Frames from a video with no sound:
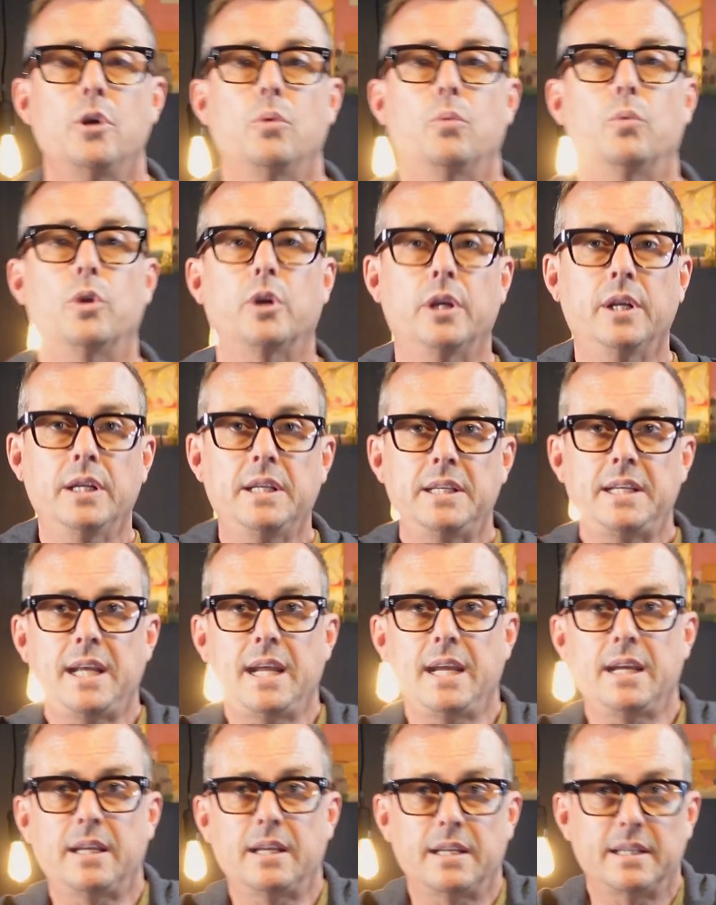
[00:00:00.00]
We're going to
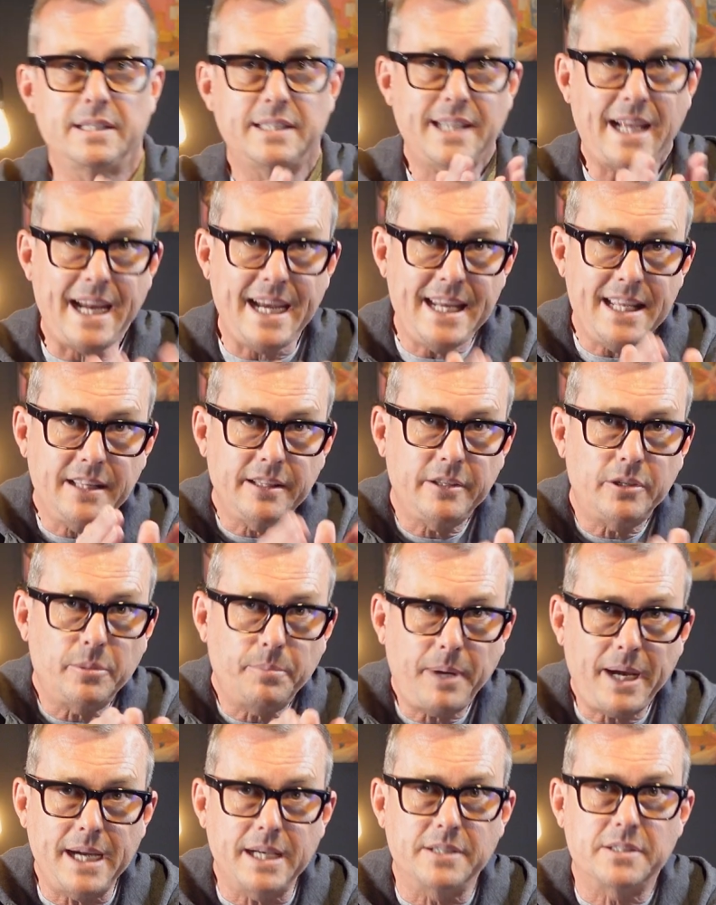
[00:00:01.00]
take tiny little
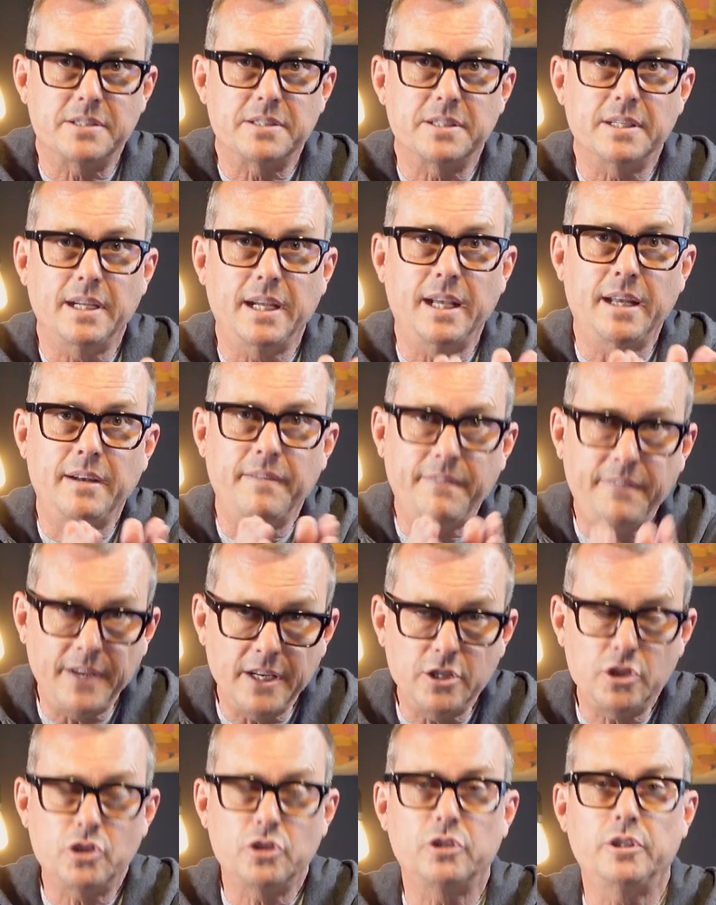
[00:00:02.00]
bites and
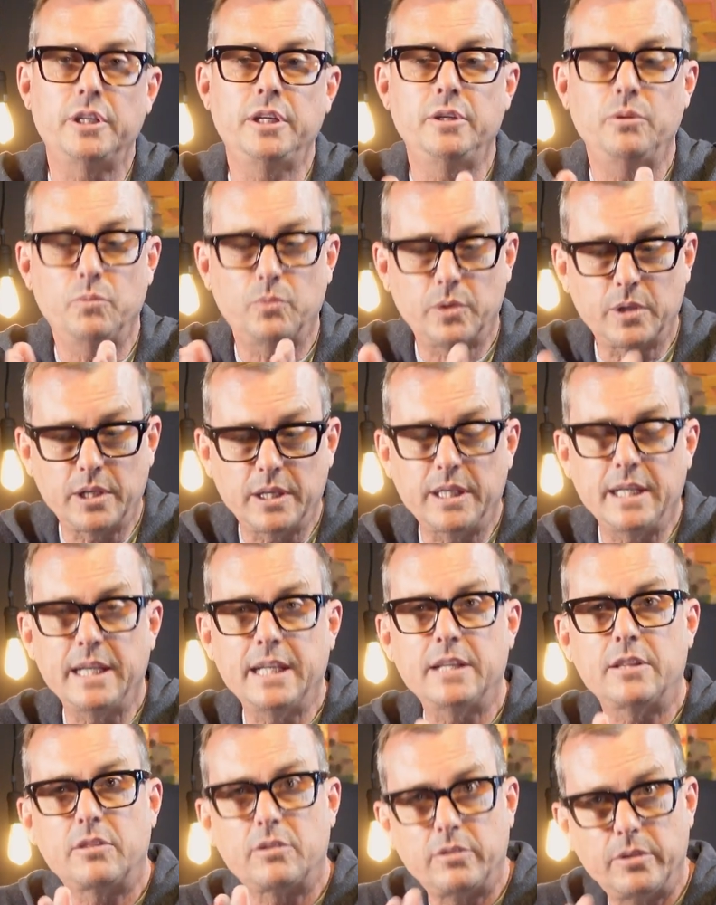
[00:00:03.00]
eventually we're going to
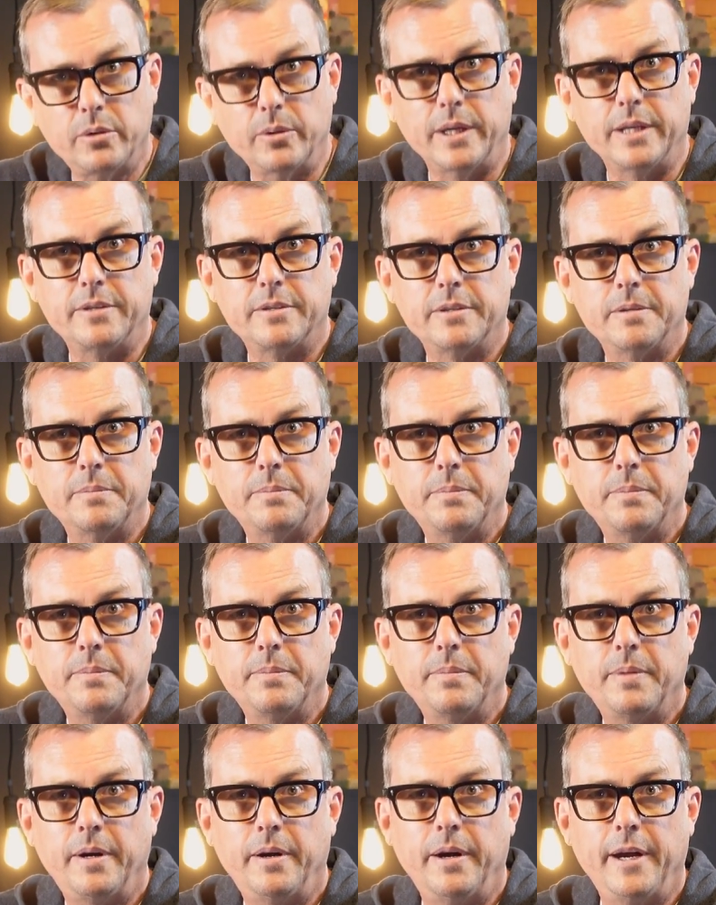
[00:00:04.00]
get through it.
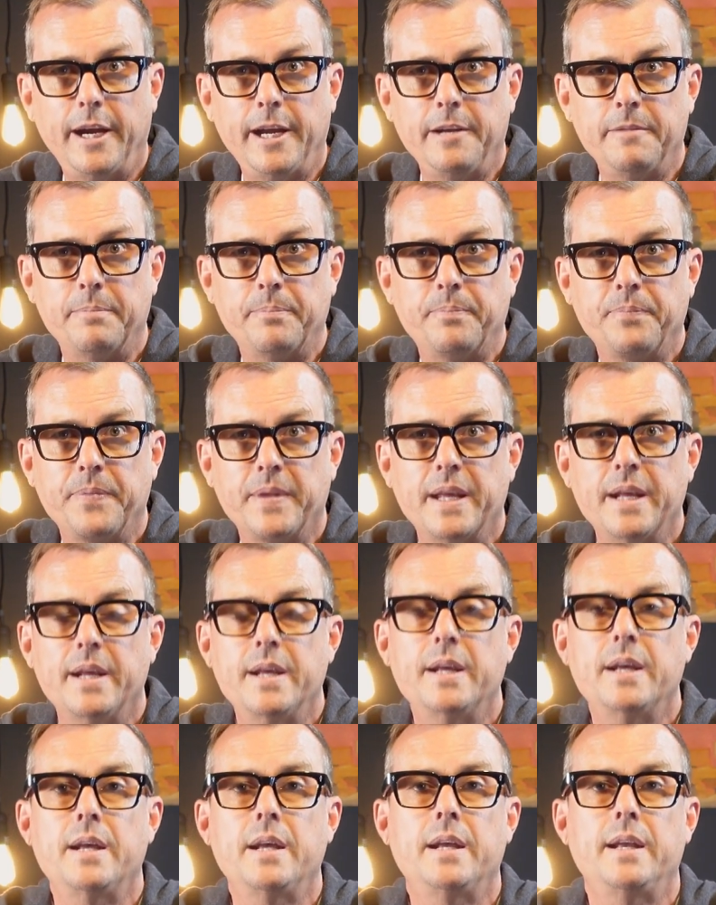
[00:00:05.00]
All right.
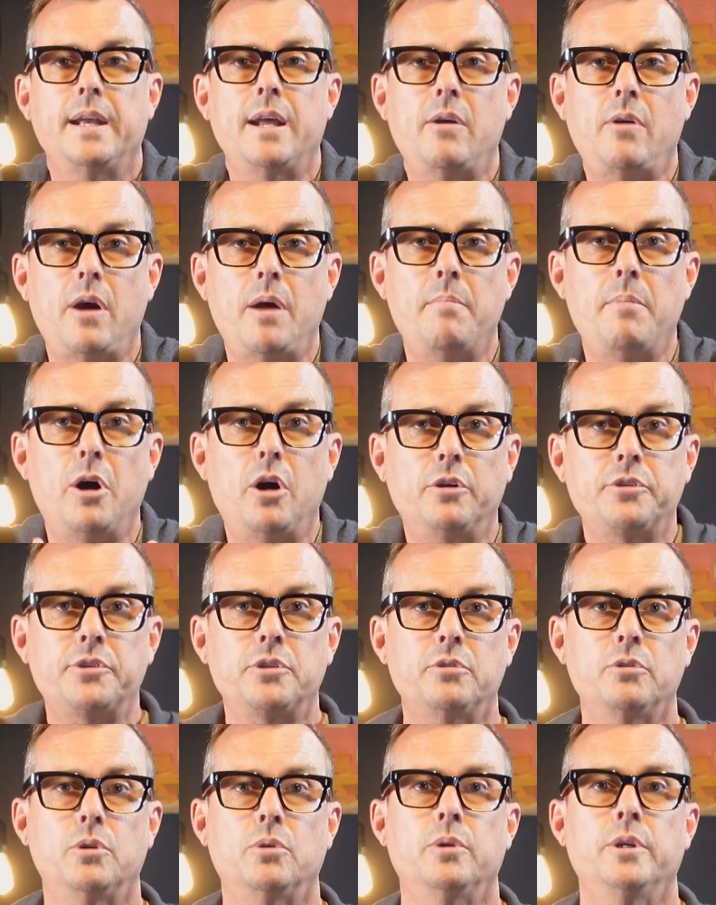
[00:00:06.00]
Now, I'm
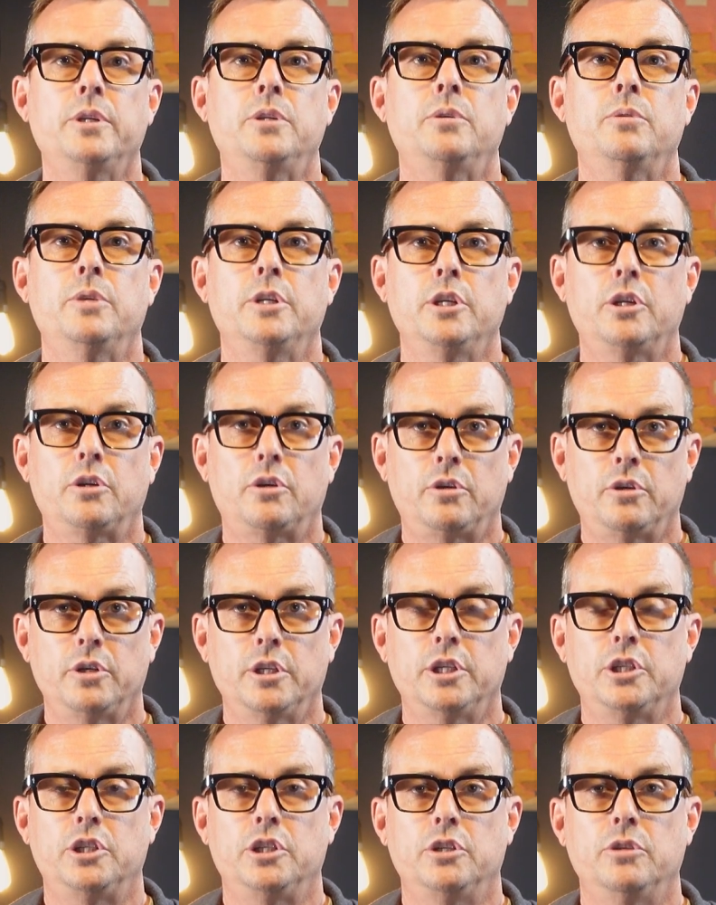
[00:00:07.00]
also going to
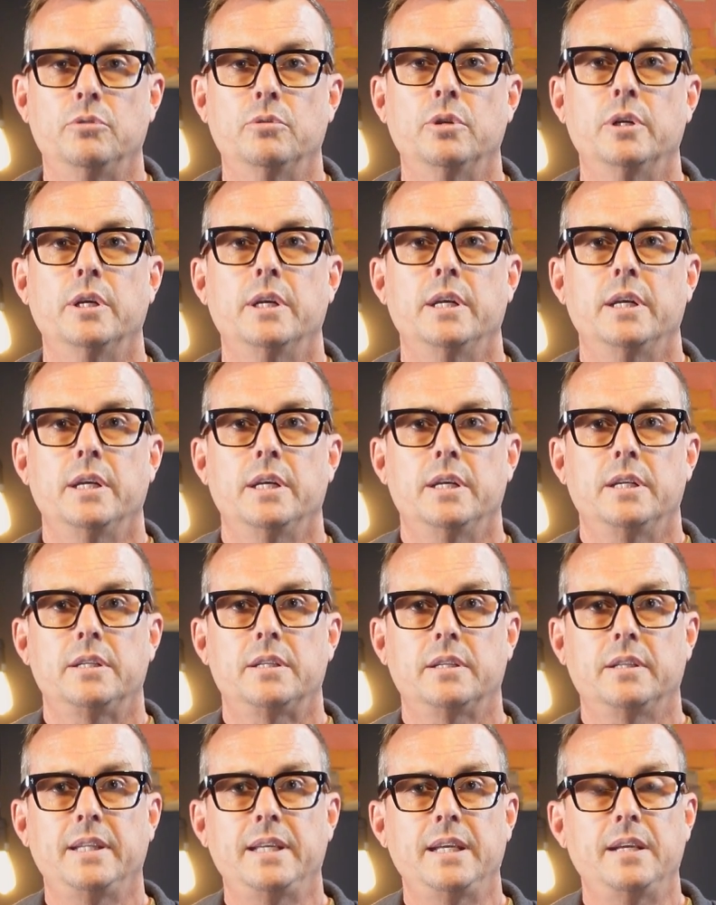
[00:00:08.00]
encourage you
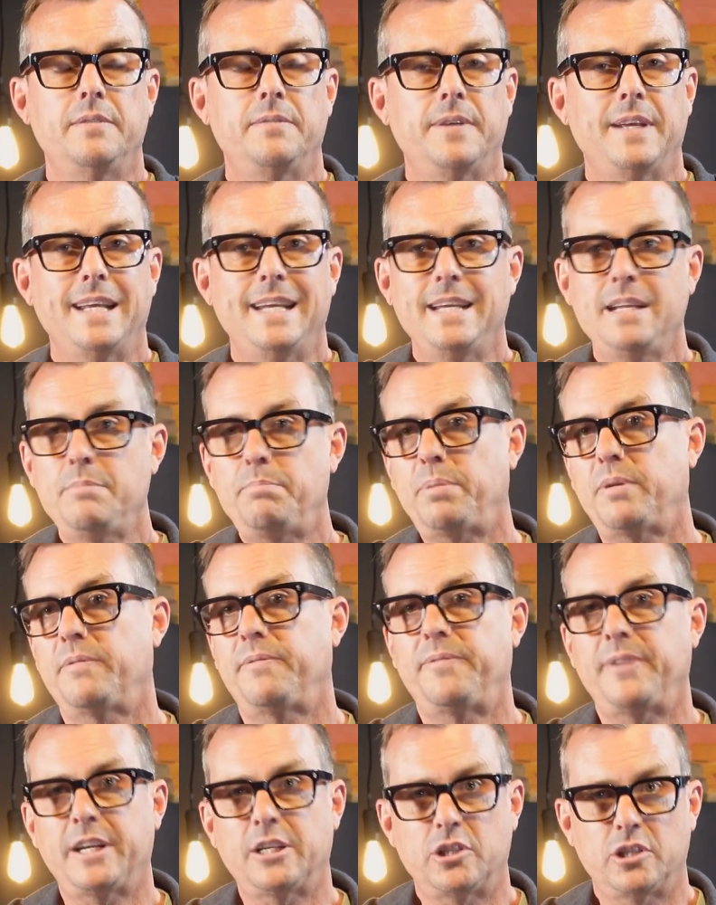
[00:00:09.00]
to leave any
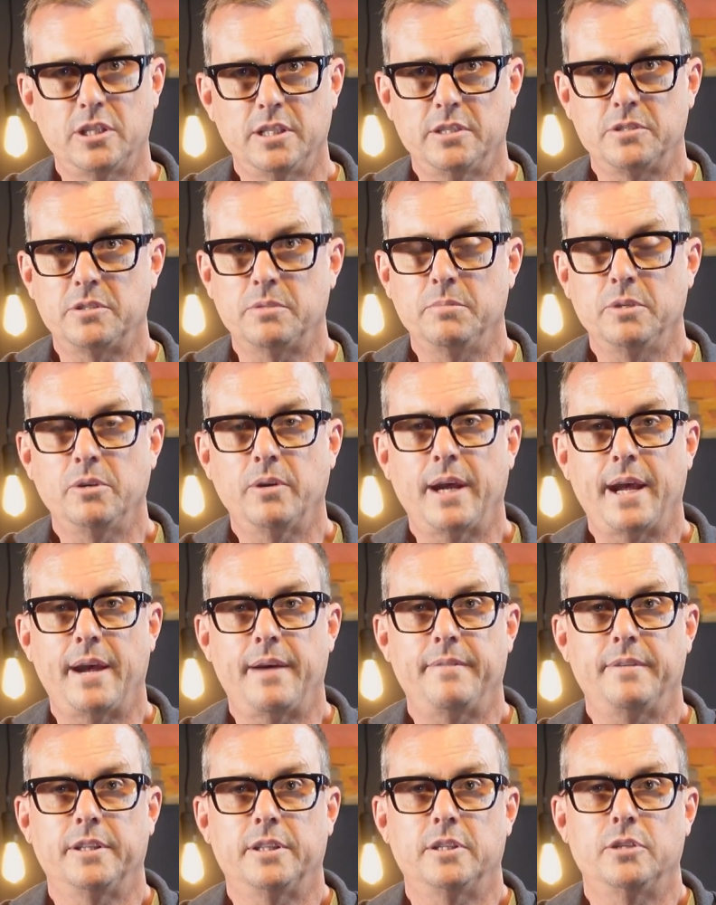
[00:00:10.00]
perfectionism you
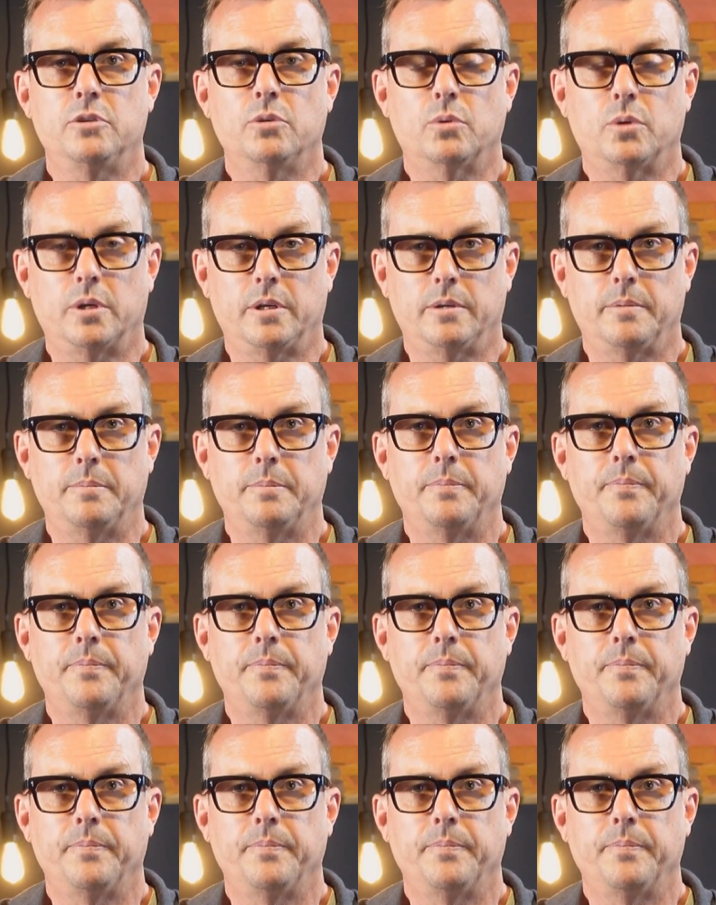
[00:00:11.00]
have at the door.